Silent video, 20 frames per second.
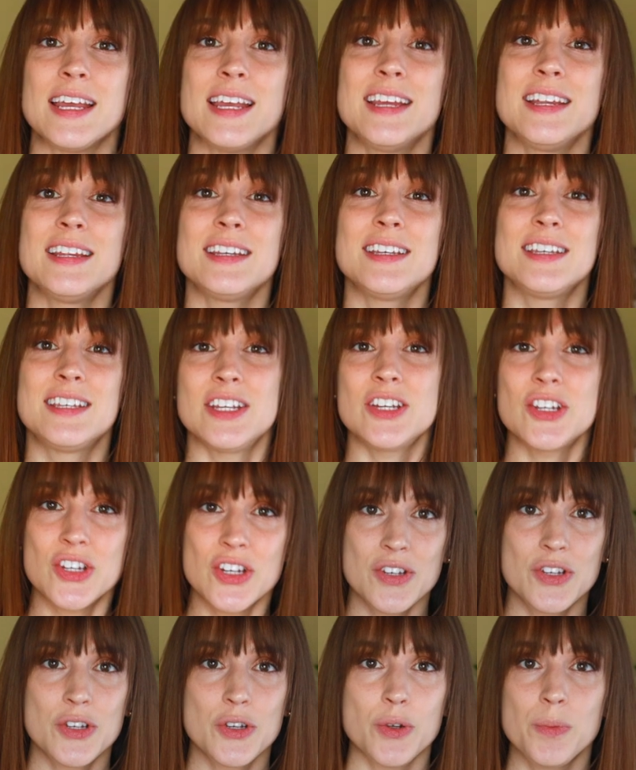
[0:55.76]
In
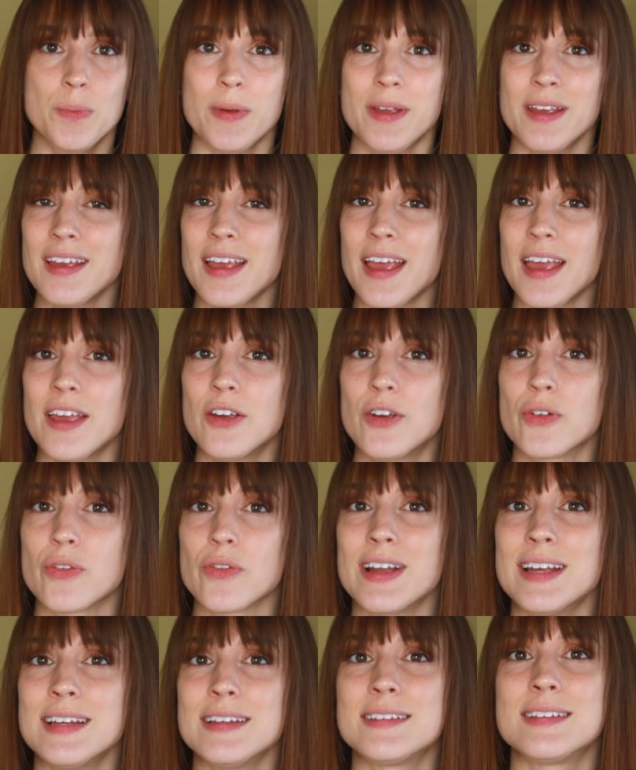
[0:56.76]
addition to being a
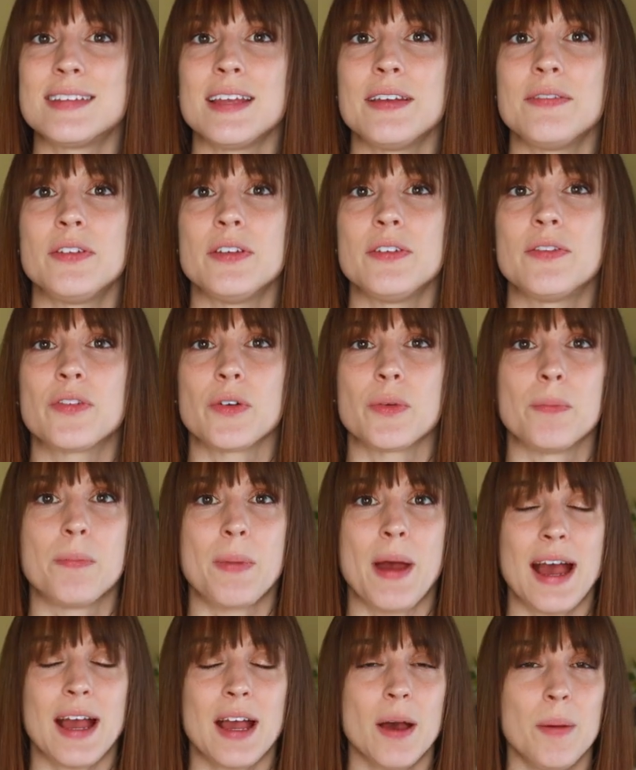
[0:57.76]
great safety for
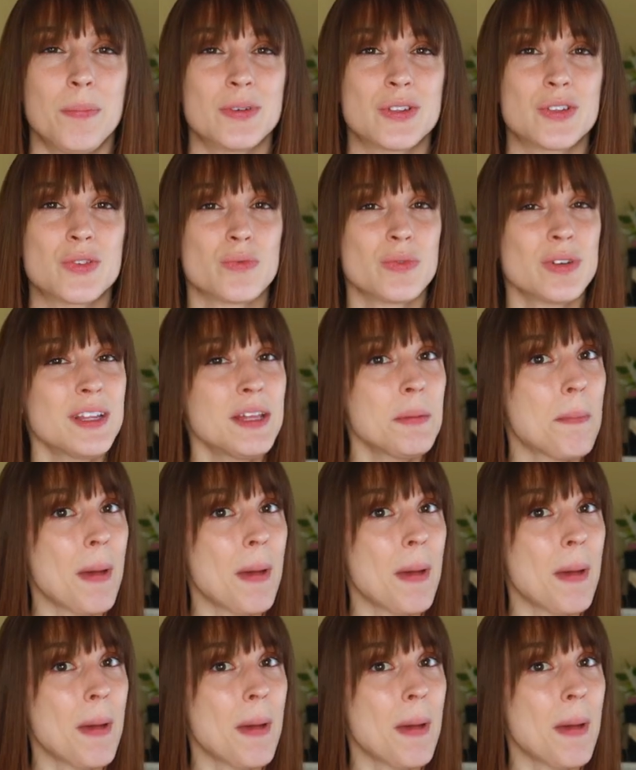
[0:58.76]
backup, what's really